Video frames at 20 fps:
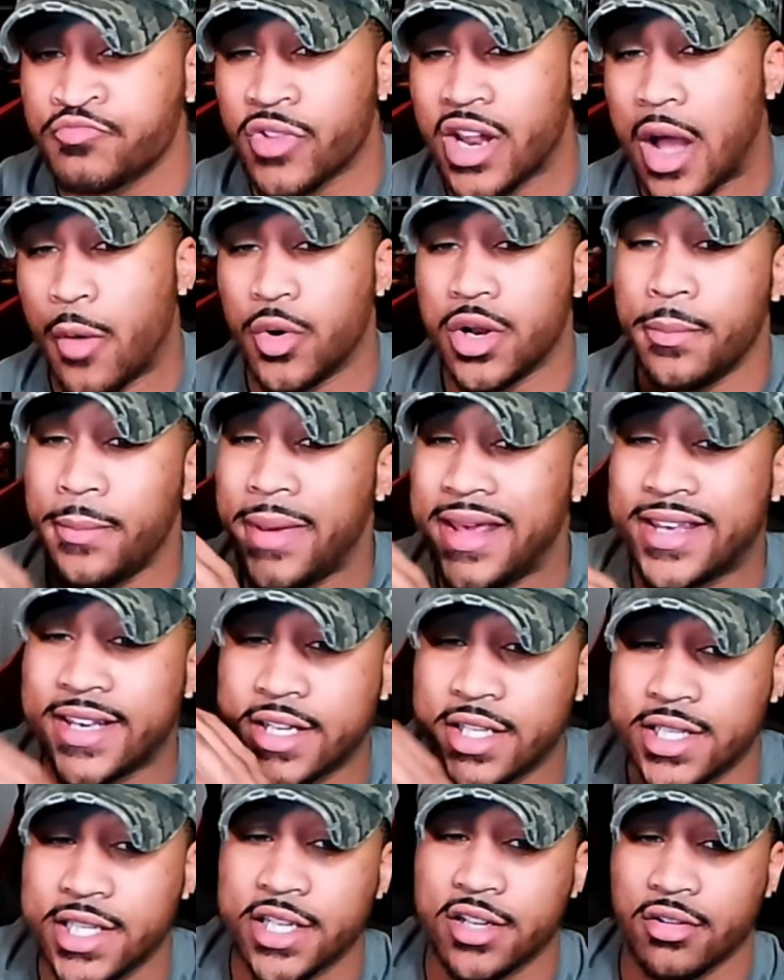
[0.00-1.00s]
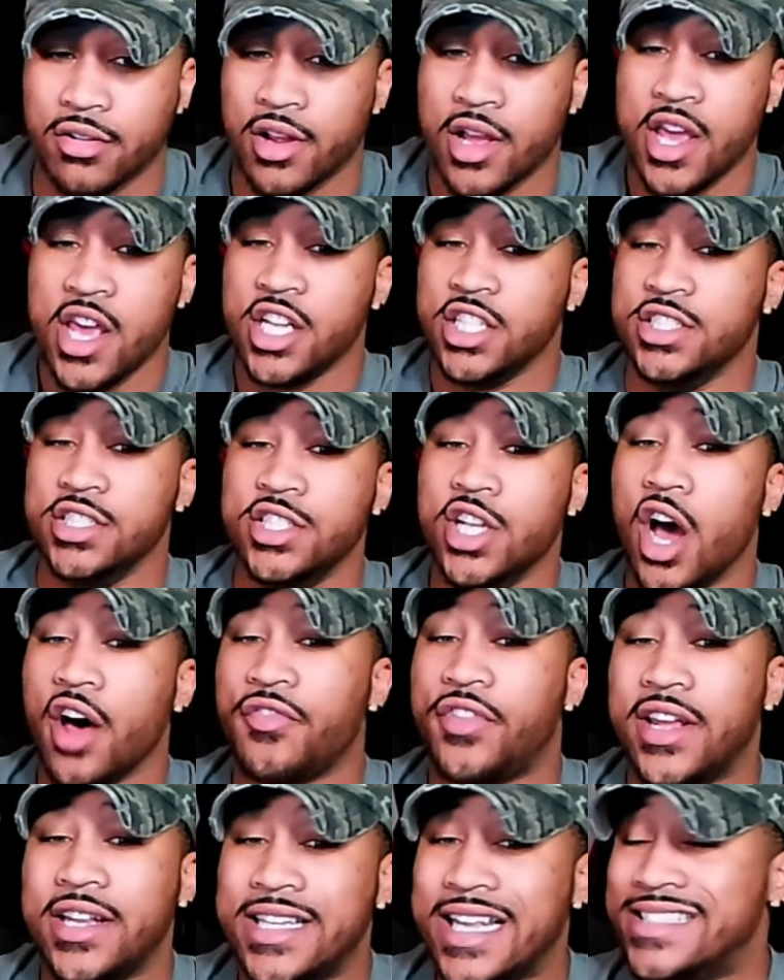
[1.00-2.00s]
I want to make it clear,
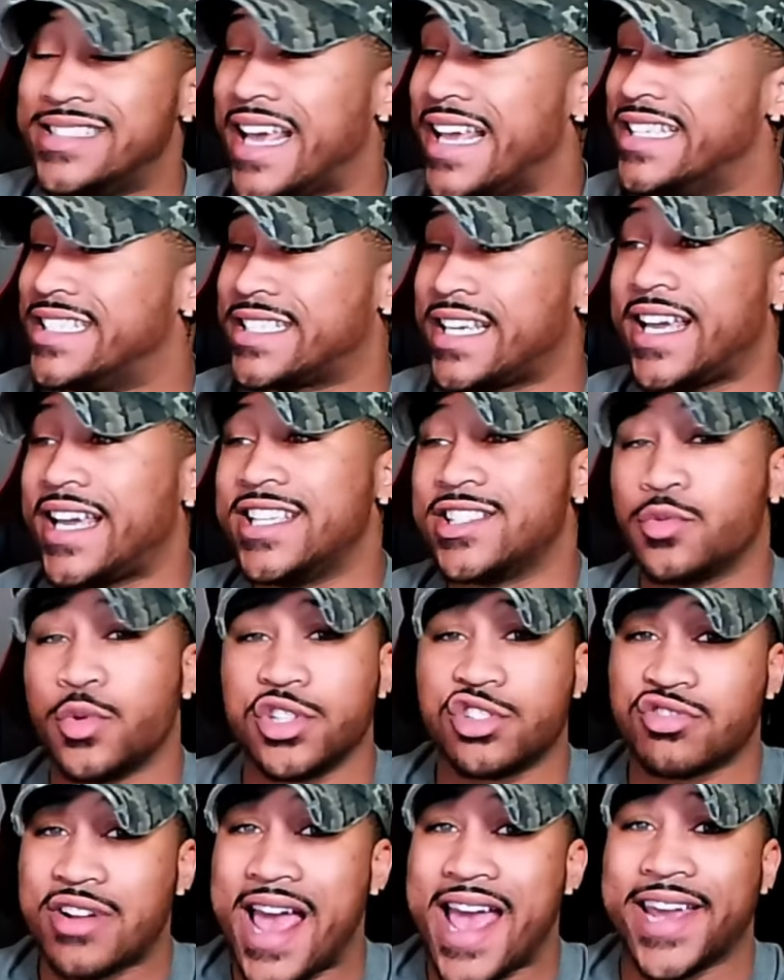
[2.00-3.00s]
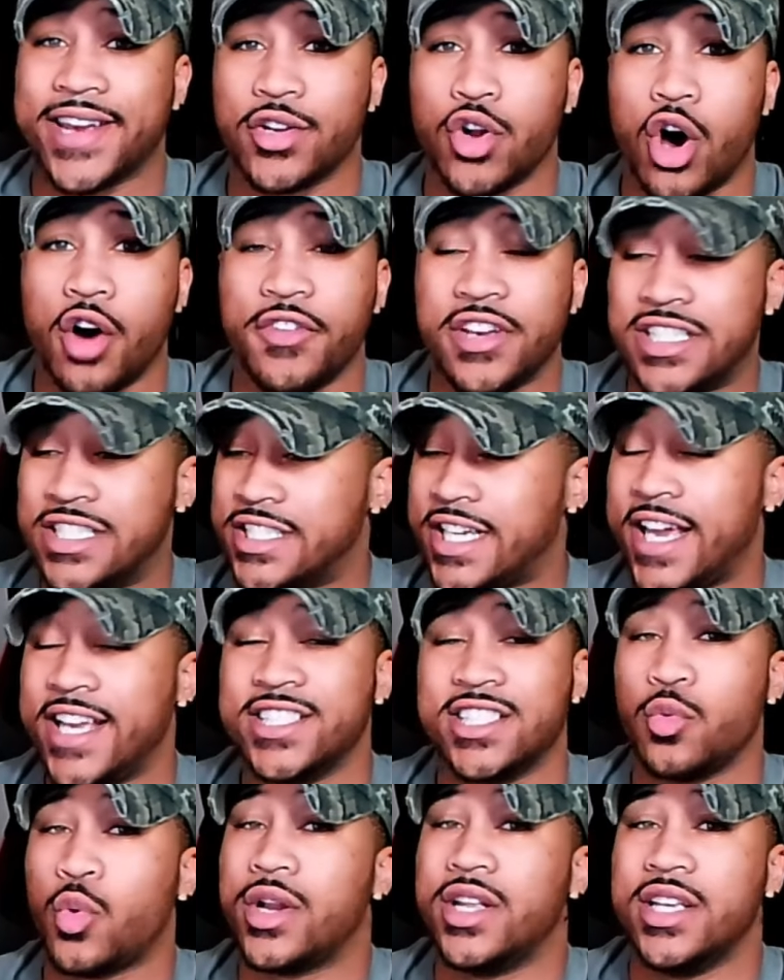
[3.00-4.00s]
nothing that they changed with Dragunov is
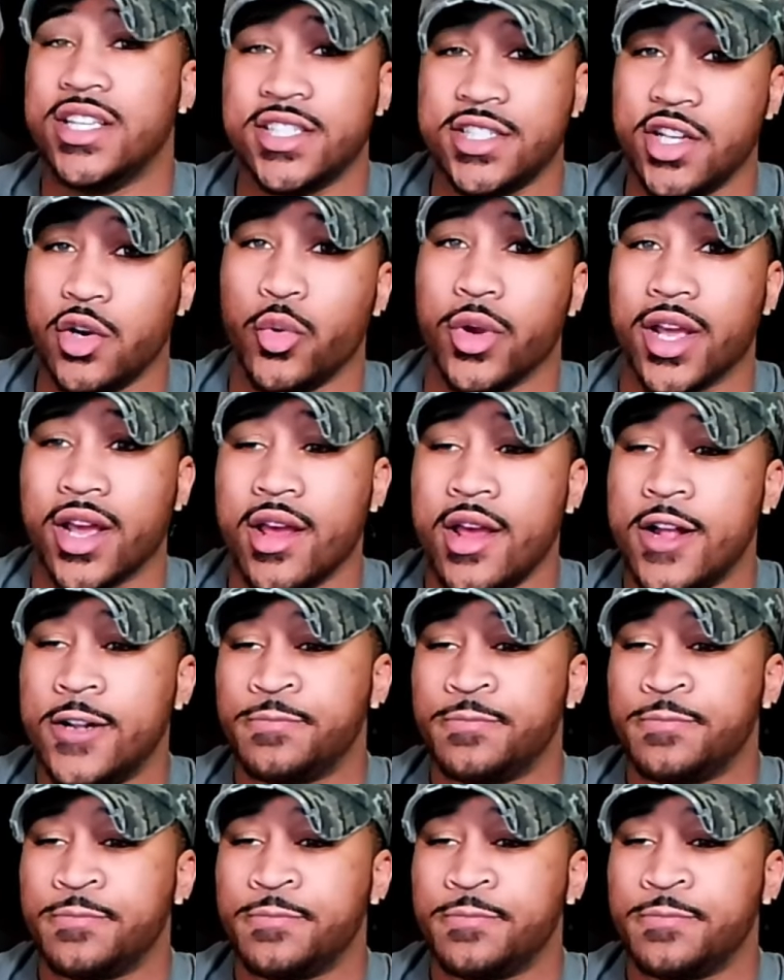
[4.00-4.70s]
changing what he's doing.